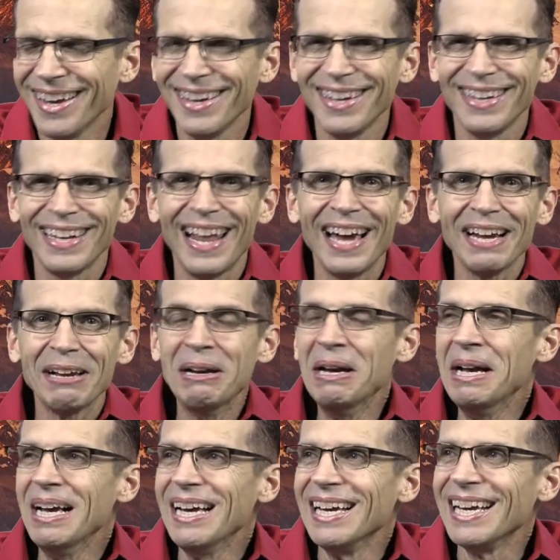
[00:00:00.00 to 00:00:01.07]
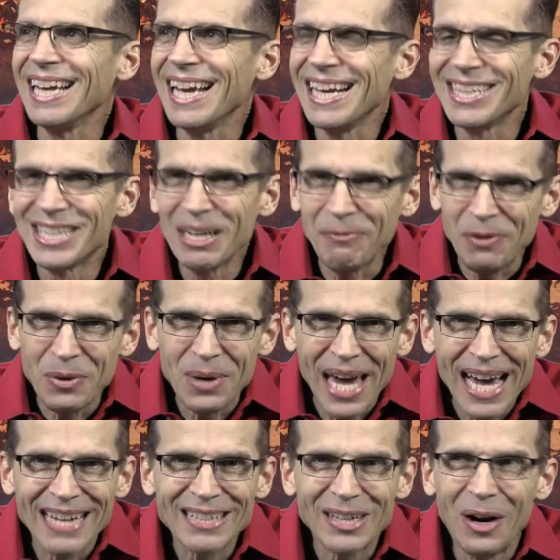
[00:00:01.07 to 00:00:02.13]
like as if you
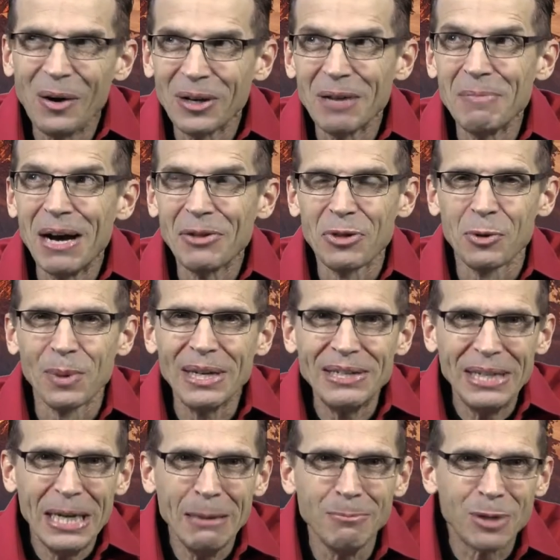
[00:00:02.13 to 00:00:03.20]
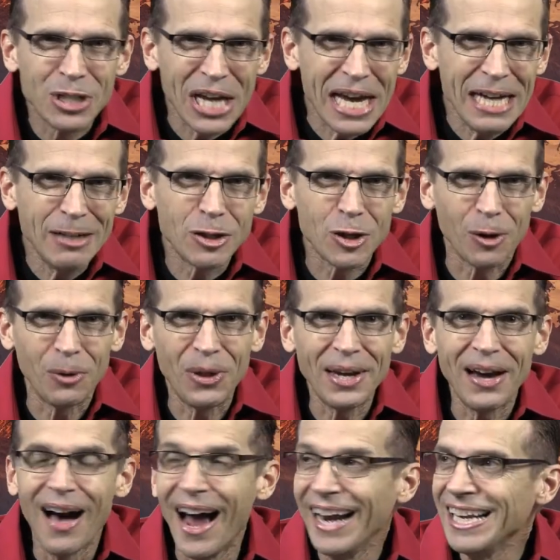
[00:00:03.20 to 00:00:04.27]
can't talk about the redeemed saints or they
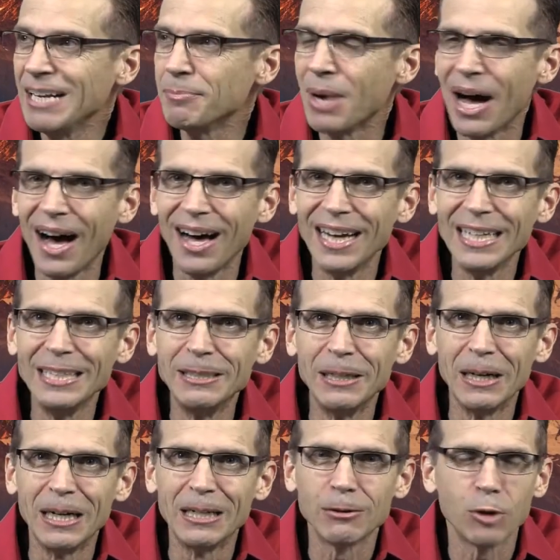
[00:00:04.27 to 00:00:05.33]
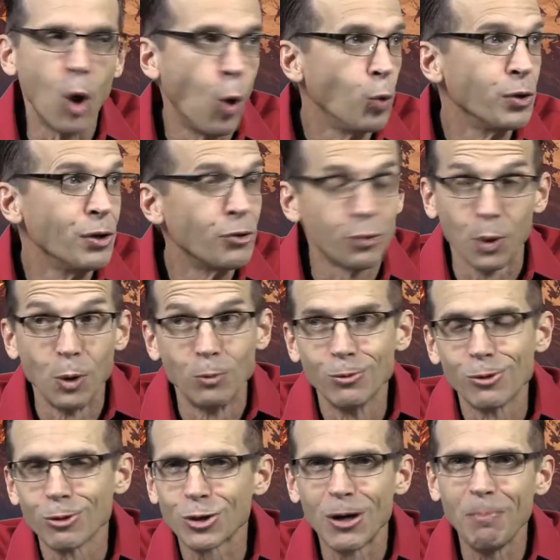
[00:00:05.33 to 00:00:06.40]
hiding behind uh, golden thrones or
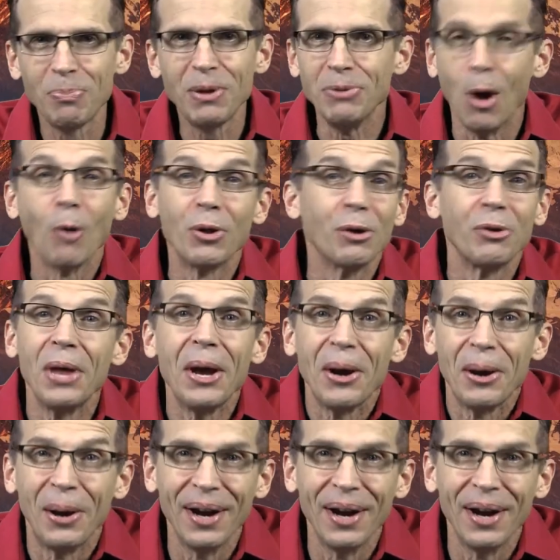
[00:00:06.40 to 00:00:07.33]
something no they're there